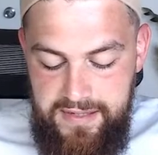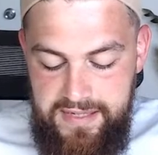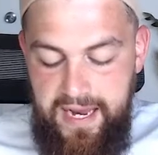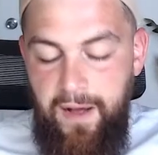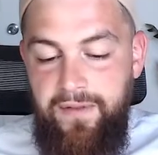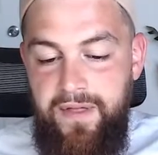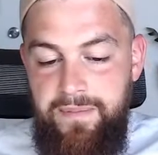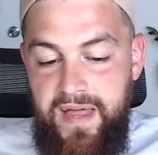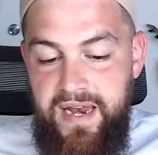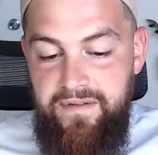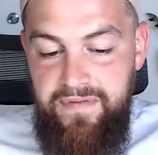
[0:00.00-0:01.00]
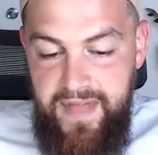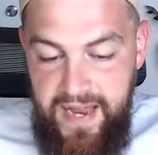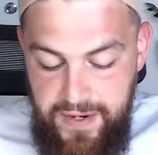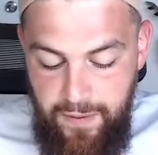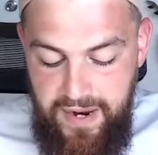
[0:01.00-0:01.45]
tell them that if
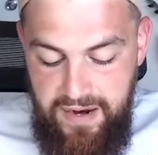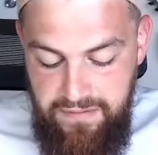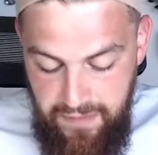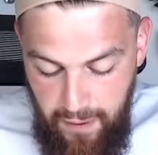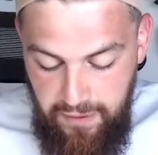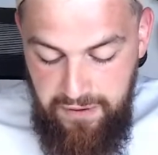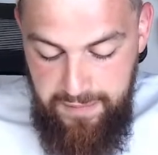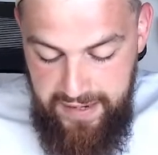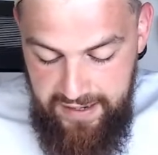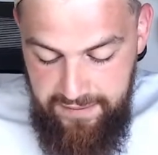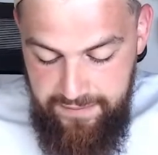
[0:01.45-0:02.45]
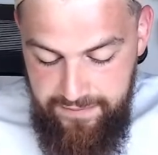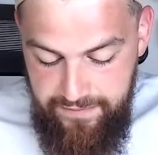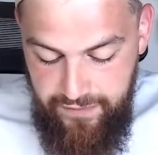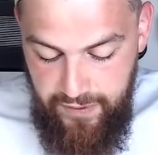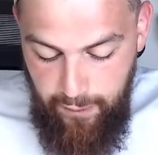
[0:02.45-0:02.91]
they don't invoke me,
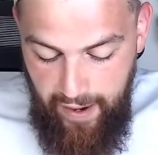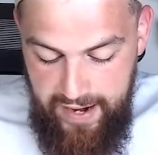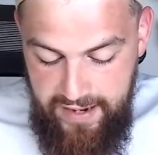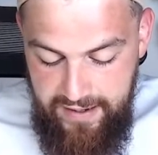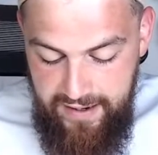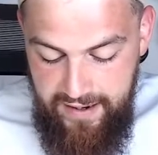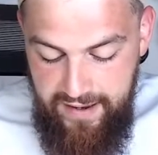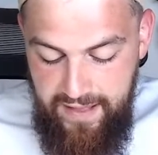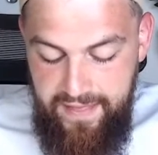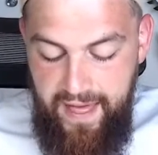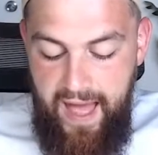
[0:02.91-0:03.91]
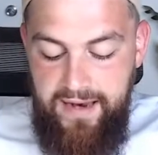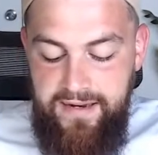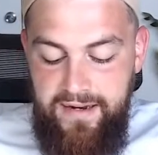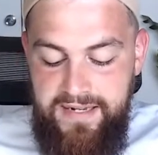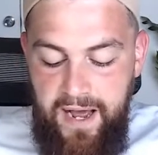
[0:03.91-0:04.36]
right?
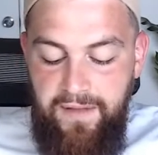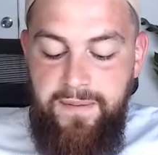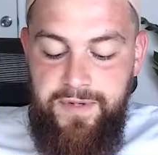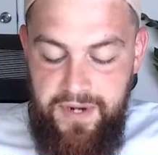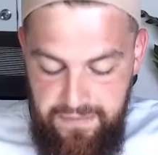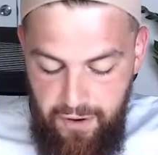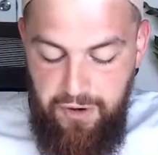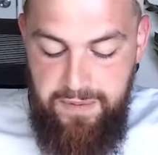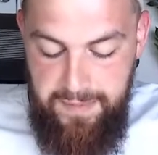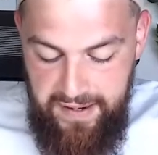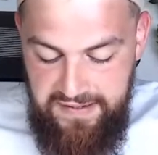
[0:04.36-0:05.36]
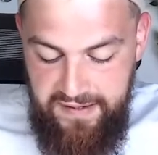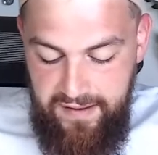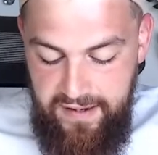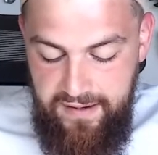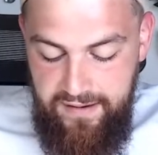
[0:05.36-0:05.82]
That tell them to invoke me,
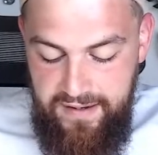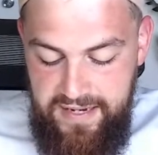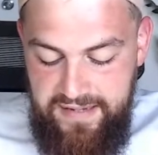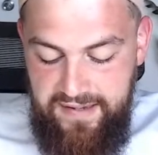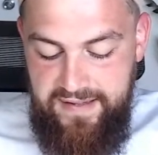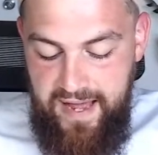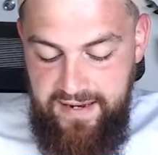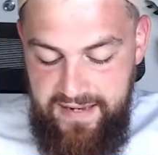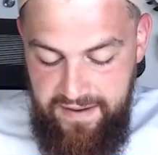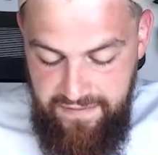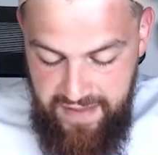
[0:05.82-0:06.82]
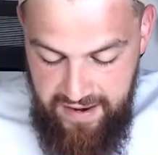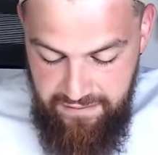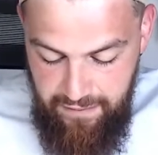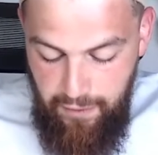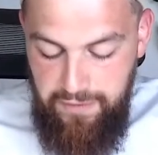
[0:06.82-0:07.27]
basically. He says that if they
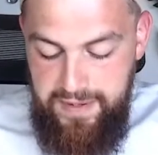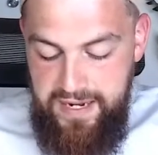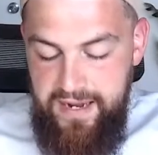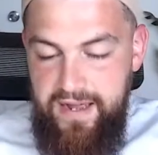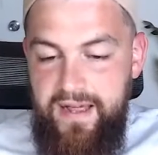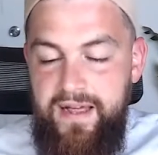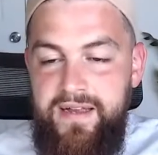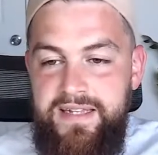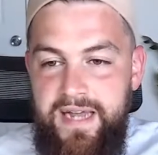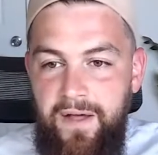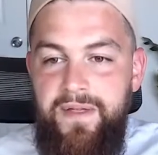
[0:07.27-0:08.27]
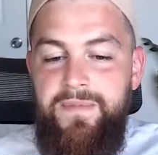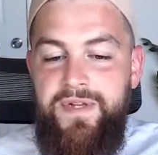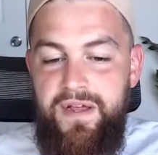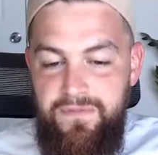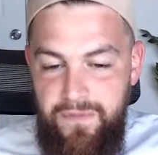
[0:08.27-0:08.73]
invoke me, tell them
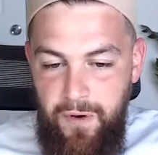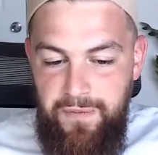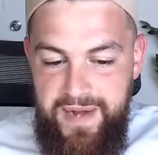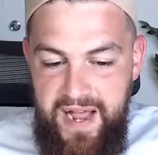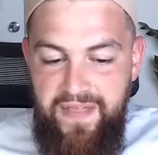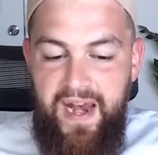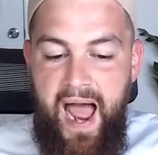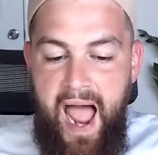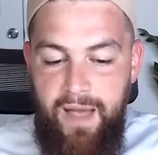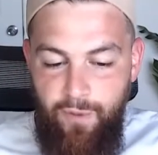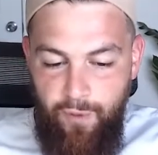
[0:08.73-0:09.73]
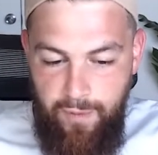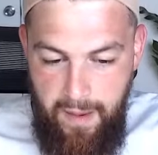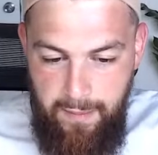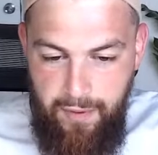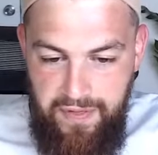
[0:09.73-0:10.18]
to invoke me, and then I will
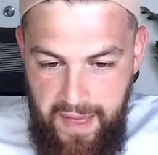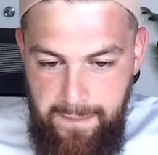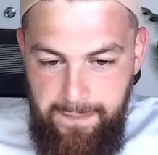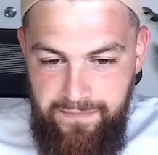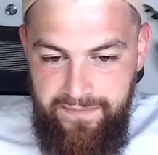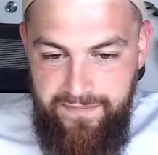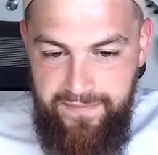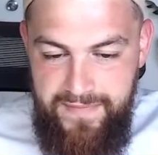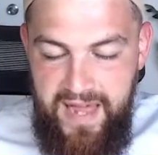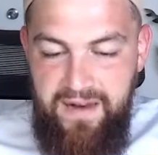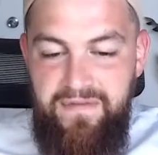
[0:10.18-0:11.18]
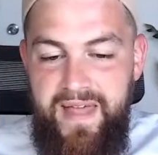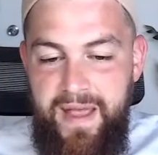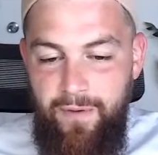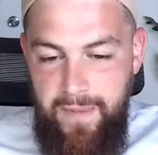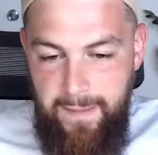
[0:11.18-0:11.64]
remember them. That if
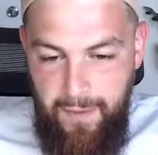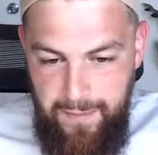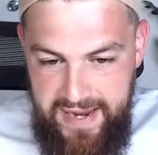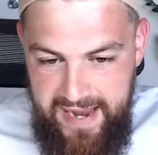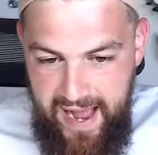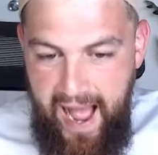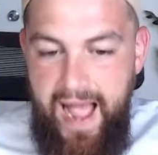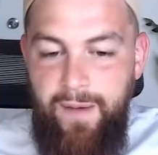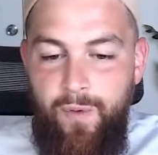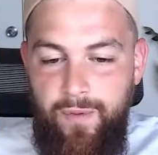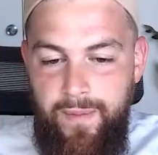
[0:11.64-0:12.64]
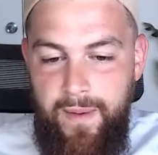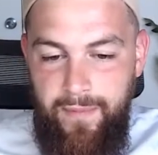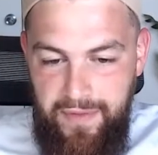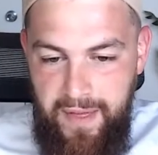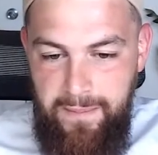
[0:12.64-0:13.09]
they remember me, I will
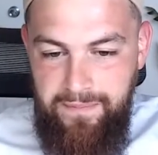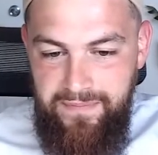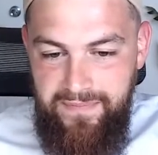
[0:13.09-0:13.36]
remember them.